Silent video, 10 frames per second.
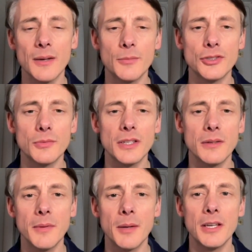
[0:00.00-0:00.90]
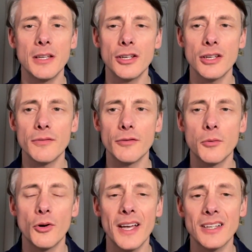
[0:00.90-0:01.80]
and we should be maybe looking for
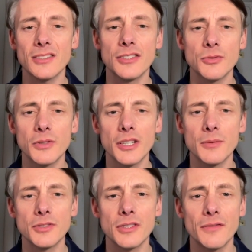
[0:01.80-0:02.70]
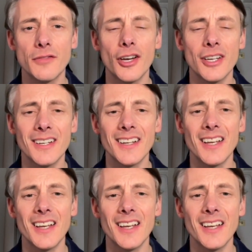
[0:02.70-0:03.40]
more excellence when it comes to defining